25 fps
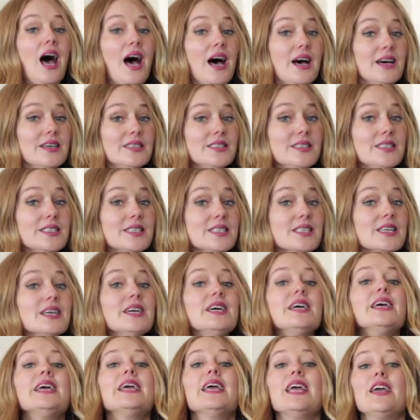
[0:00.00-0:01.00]
And
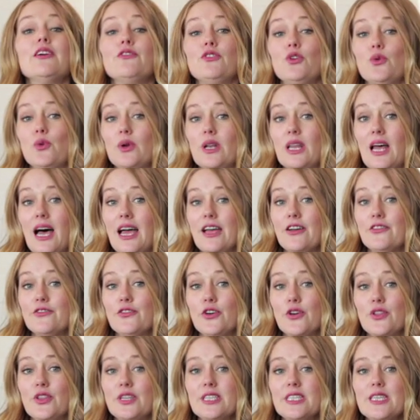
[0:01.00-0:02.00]
if you would like
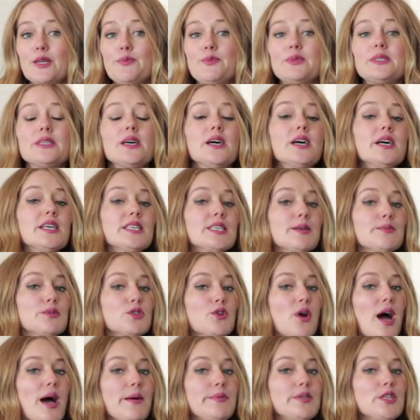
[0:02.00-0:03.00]
further tips,
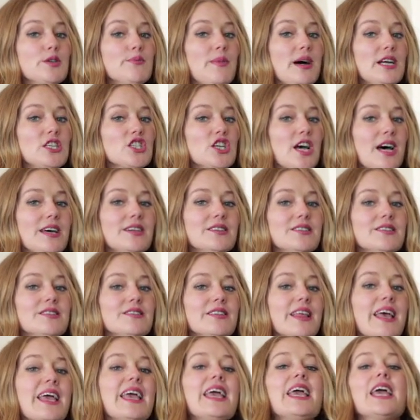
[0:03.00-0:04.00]
subscribe to my
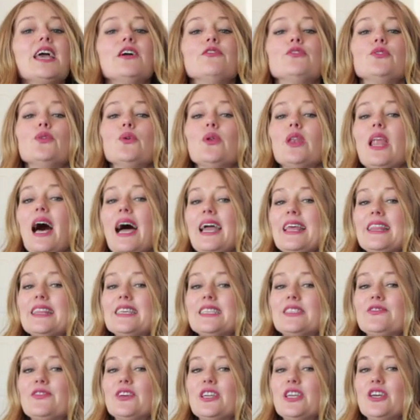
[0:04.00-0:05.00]
channel. If you like
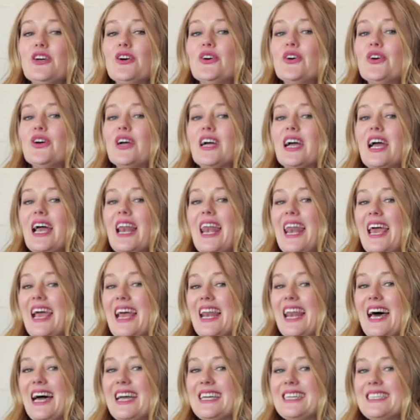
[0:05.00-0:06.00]
this video, click
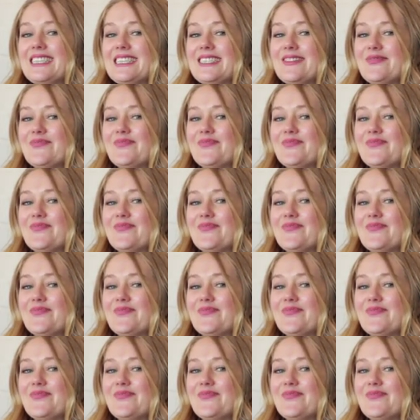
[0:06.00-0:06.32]
like.